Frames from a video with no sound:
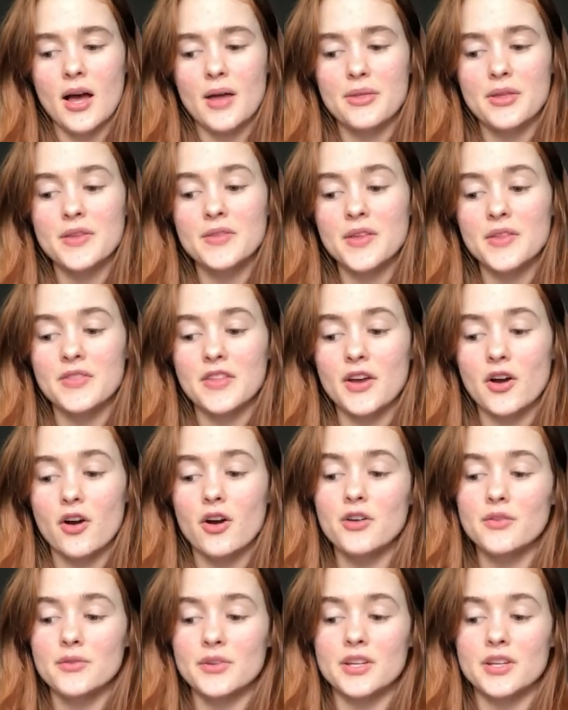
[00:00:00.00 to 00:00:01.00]
think that they
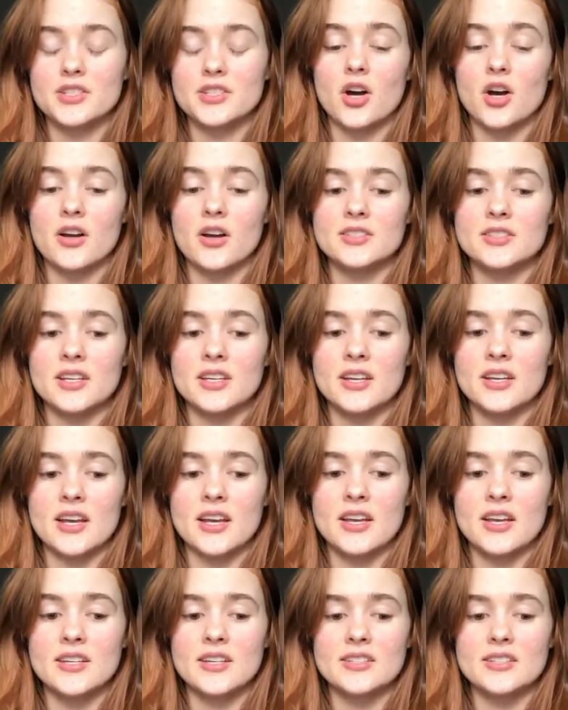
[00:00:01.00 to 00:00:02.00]
are really toxic.
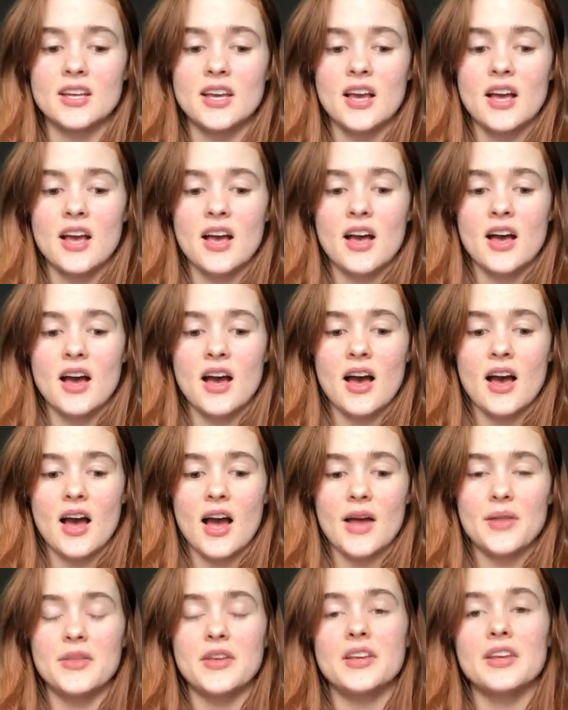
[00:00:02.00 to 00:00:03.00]
And
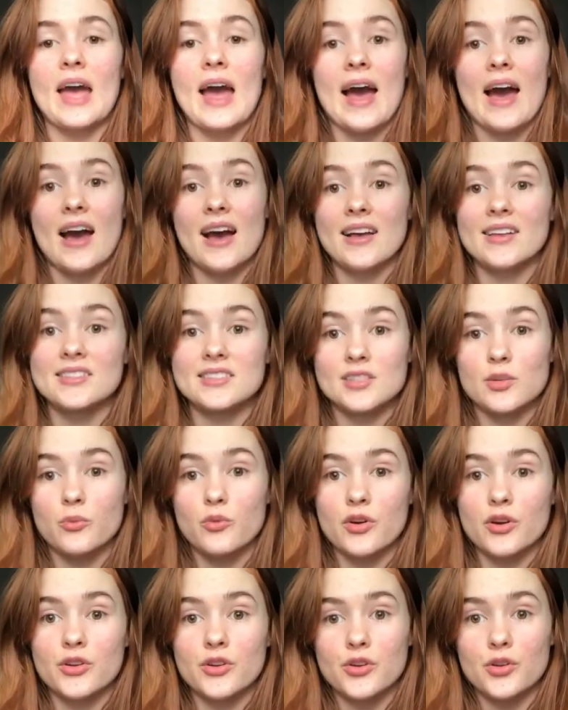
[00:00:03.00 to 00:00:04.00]
I think as
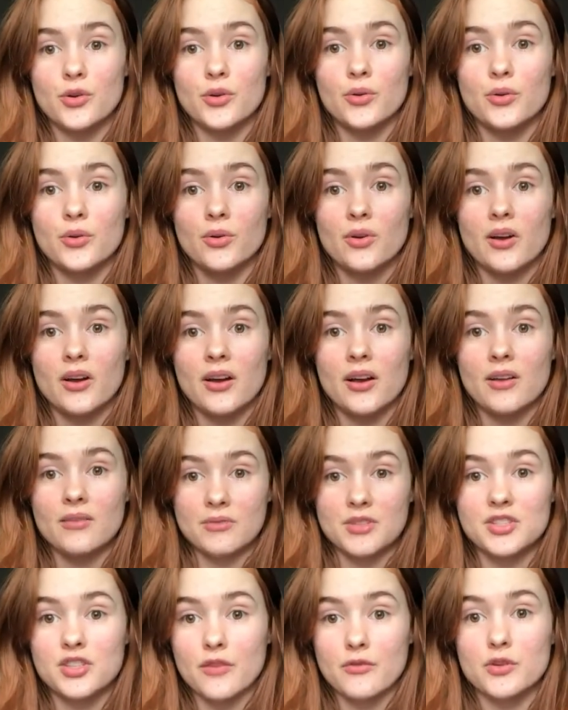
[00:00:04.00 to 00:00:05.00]
someone who
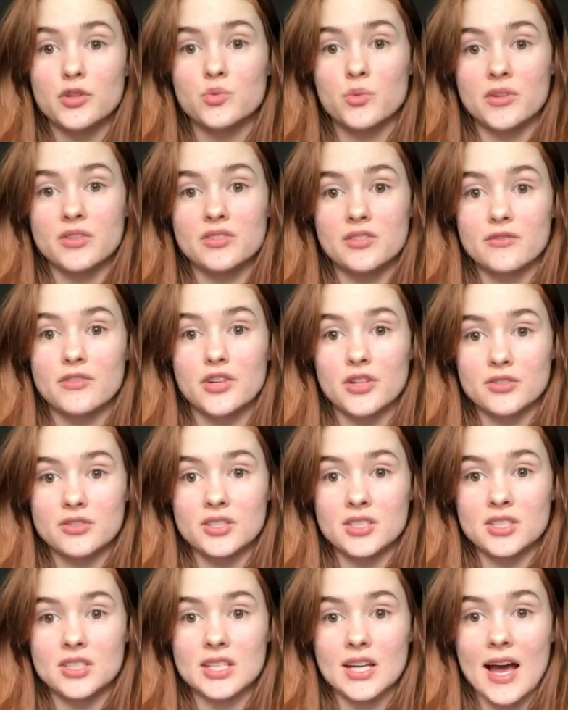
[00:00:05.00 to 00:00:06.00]
suffers with severe
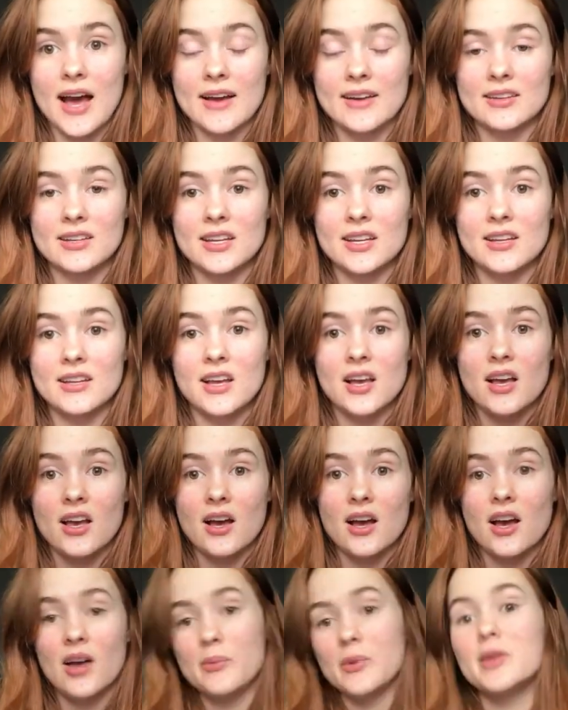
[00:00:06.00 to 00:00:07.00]
cystic acne,
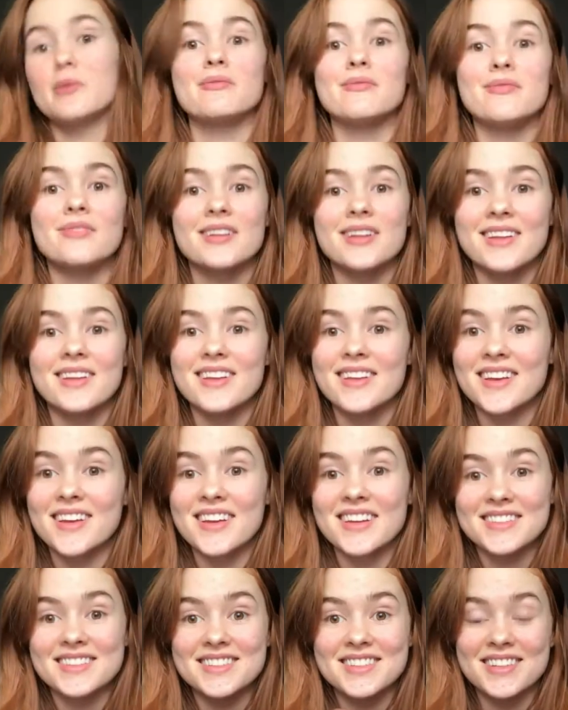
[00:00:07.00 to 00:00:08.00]
I mean,
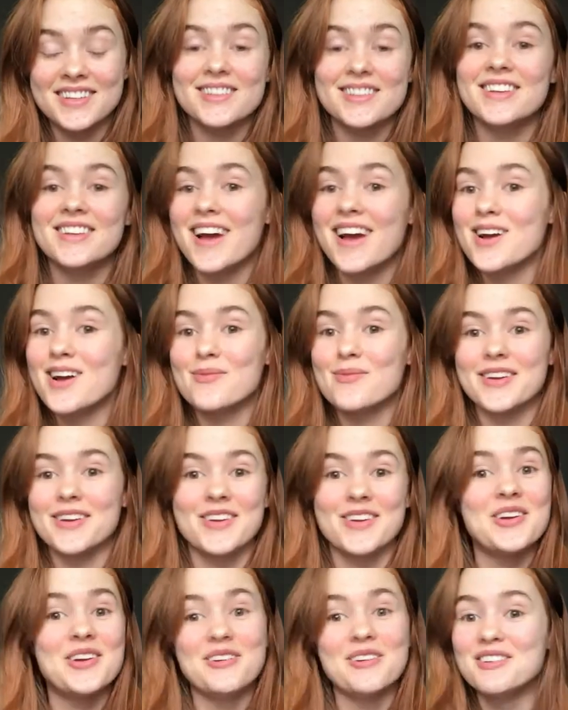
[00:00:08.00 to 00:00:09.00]
it's good now, but
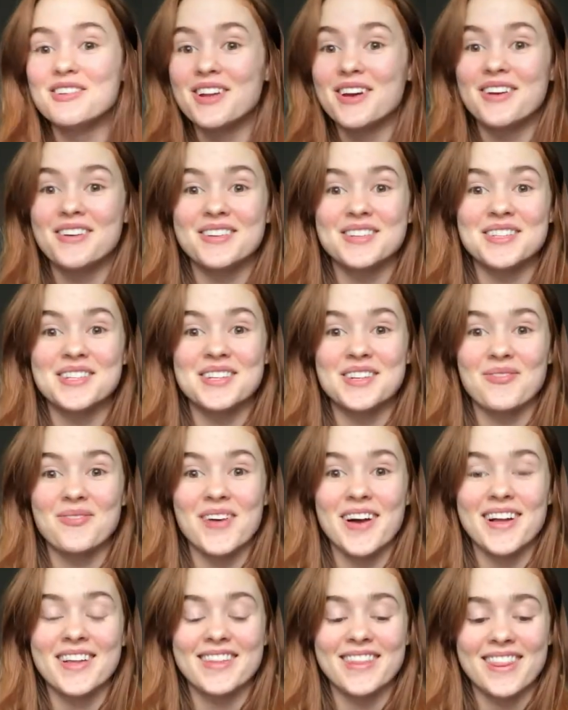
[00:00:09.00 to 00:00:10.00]
who knows in a
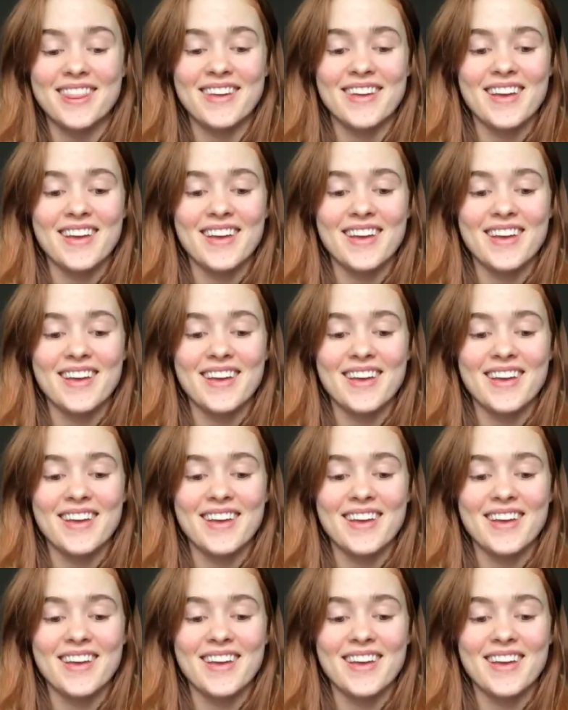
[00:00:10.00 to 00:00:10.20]
month.